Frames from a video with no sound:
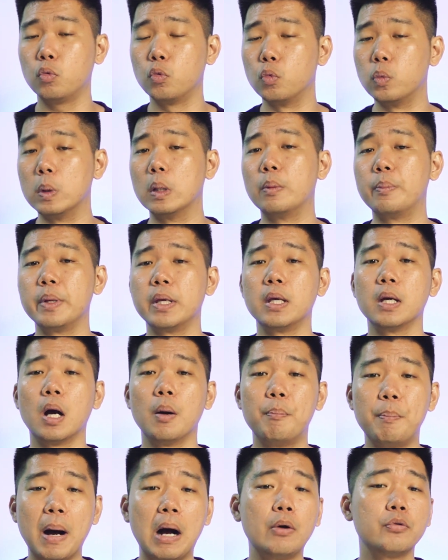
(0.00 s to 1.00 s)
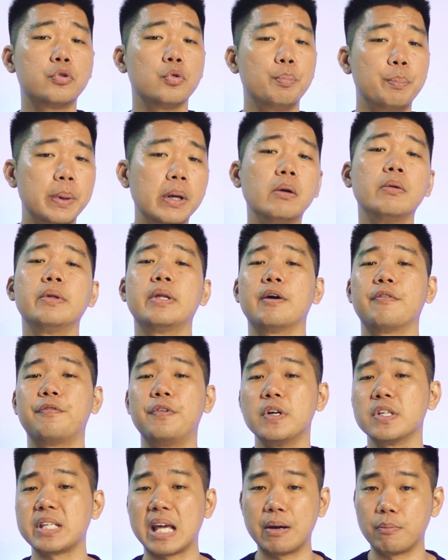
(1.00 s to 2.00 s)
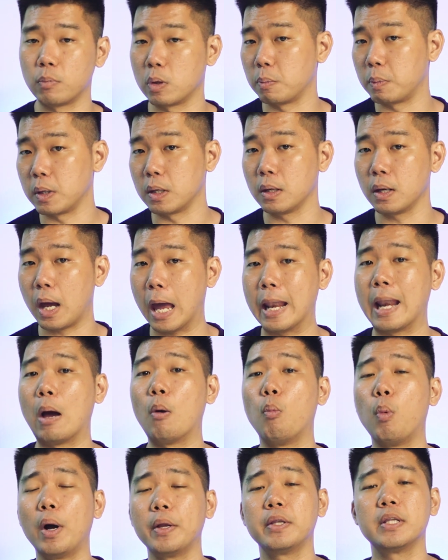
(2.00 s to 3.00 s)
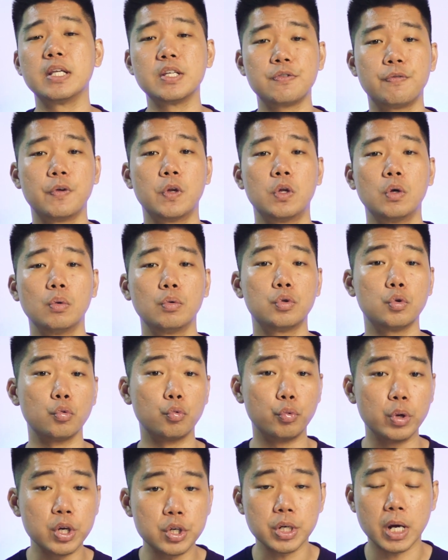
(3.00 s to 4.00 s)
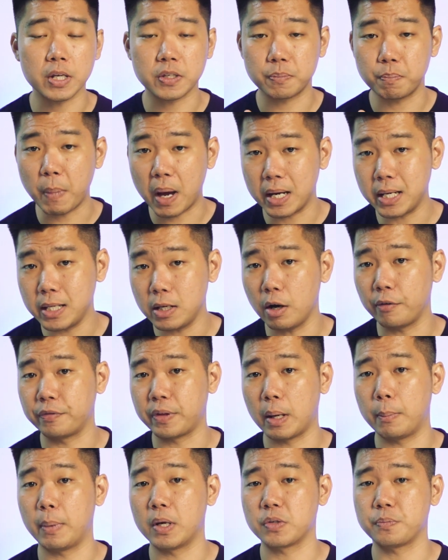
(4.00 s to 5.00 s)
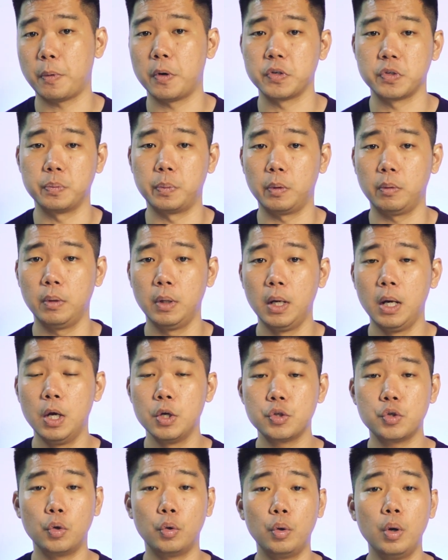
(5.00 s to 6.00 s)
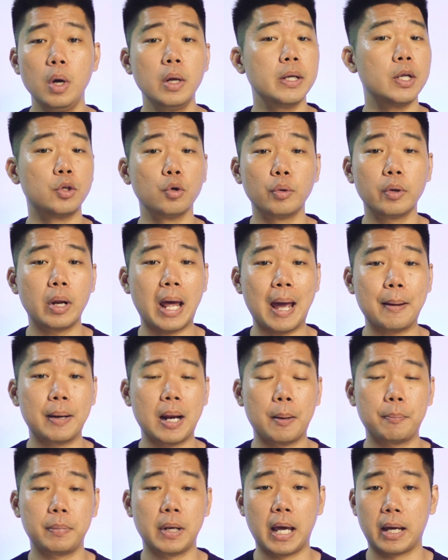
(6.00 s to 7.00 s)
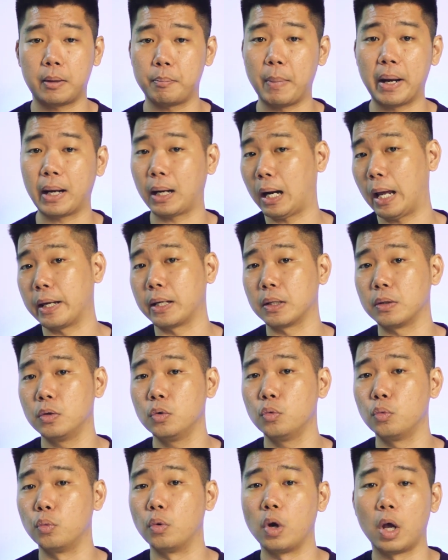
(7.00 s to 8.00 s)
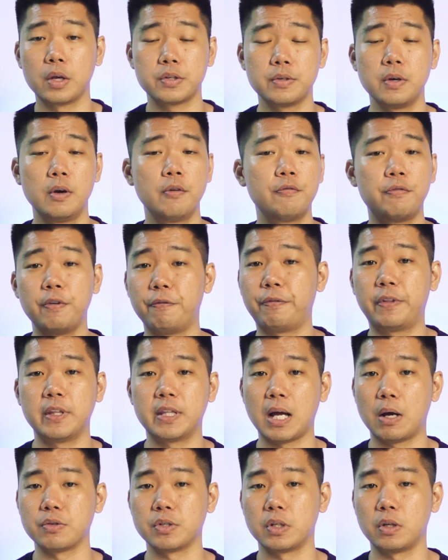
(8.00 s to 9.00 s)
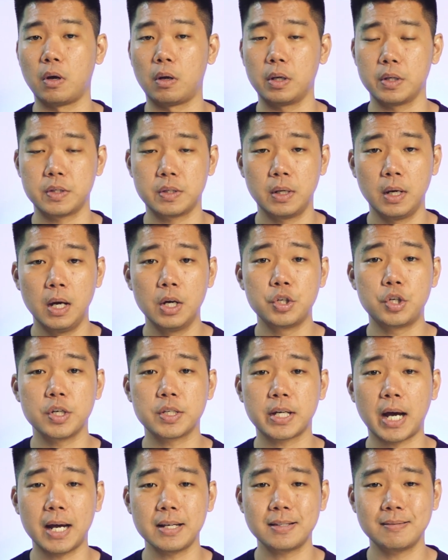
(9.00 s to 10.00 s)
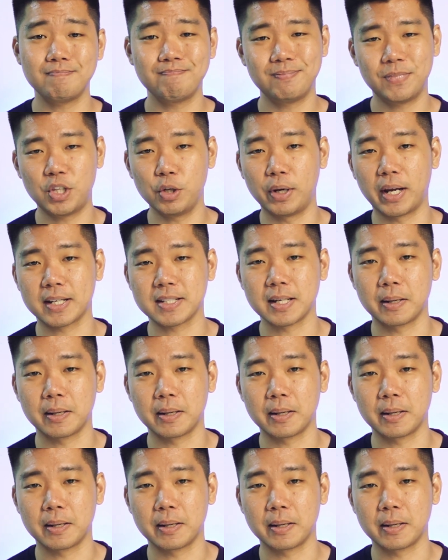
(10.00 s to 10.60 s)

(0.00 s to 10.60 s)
who will be about to build their first MVP, and I want this video to reach as many of them as possible, so they don't end up like my client who lost $50,000. Cheers guys, till next